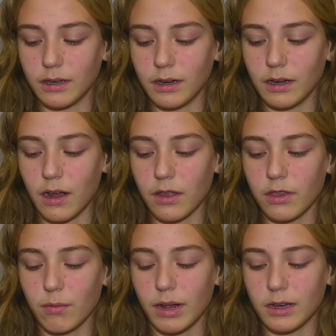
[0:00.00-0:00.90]
and on their
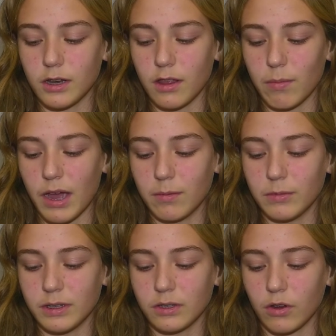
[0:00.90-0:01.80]
way to the
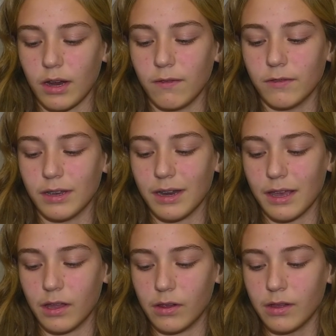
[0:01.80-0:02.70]
bottomless grave in
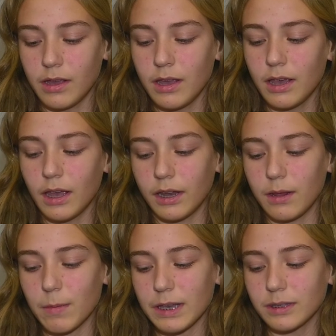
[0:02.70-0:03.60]
hell, and he
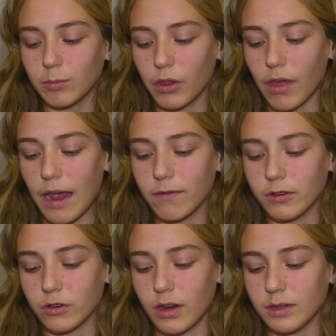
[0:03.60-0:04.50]
makes them alive in
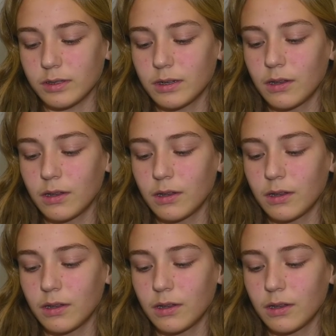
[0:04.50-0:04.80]
Christ.